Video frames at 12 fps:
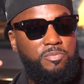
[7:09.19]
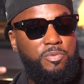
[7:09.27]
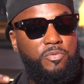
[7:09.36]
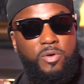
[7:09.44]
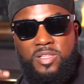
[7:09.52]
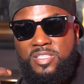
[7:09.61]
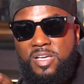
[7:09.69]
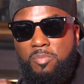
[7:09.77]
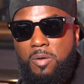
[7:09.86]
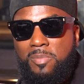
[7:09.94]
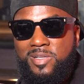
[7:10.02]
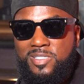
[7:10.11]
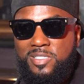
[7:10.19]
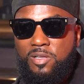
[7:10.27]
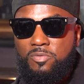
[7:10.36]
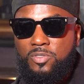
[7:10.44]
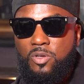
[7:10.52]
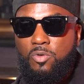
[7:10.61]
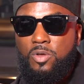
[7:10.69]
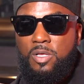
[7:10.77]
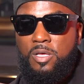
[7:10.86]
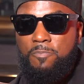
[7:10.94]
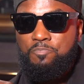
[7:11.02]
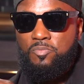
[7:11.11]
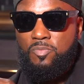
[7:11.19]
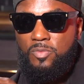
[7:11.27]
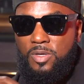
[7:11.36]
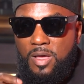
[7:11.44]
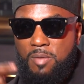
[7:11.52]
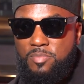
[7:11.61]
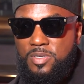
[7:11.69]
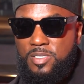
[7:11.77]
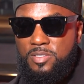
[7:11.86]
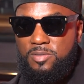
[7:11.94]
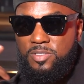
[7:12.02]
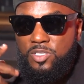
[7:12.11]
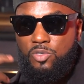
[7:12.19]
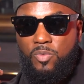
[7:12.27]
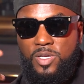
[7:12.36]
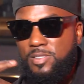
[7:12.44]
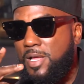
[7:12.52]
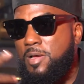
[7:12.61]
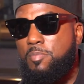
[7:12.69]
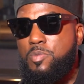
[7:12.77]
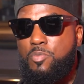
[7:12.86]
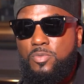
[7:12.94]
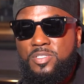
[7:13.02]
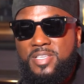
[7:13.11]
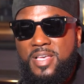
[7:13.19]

Before I think about myself. So I've been in situations, like I remember one